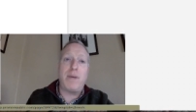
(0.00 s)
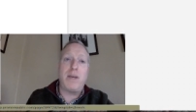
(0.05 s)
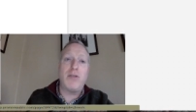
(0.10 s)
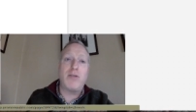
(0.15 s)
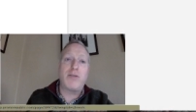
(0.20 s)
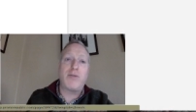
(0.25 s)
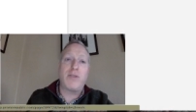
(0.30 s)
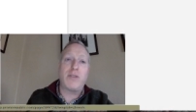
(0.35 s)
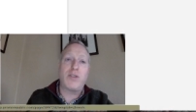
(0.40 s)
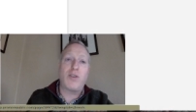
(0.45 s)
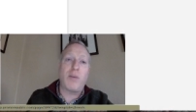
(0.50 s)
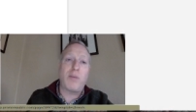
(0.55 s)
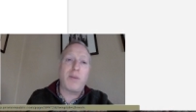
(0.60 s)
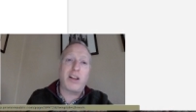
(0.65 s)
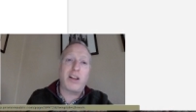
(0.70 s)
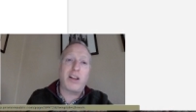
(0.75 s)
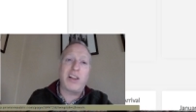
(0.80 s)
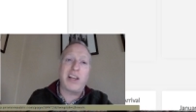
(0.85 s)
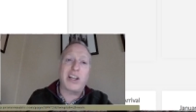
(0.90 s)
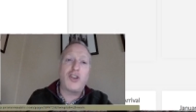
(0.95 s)
be useful. So I'm
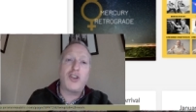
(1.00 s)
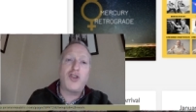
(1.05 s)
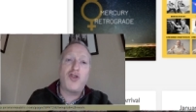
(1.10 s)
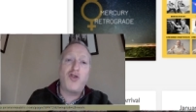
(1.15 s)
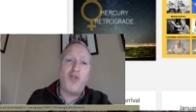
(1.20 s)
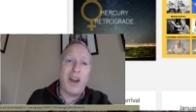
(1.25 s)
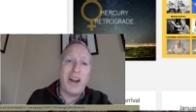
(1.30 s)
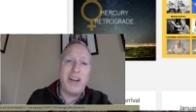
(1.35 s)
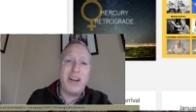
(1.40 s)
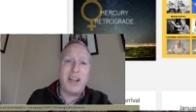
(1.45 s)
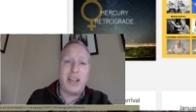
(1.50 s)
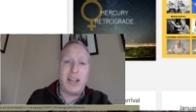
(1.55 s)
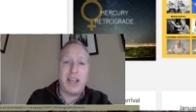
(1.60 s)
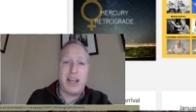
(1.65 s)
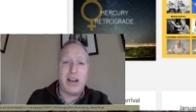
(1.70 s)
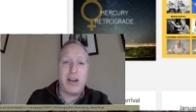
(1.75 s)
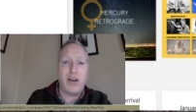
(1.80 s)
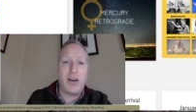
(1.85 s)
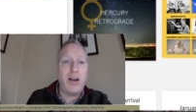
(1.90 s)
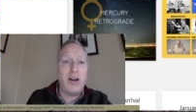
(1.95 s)
going to click trending
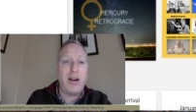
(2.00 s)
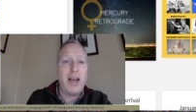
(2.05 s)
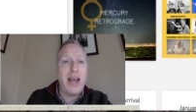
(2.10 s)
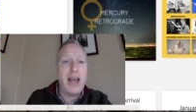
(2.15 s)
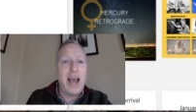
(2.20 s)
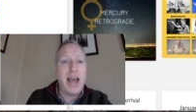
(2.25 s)
here,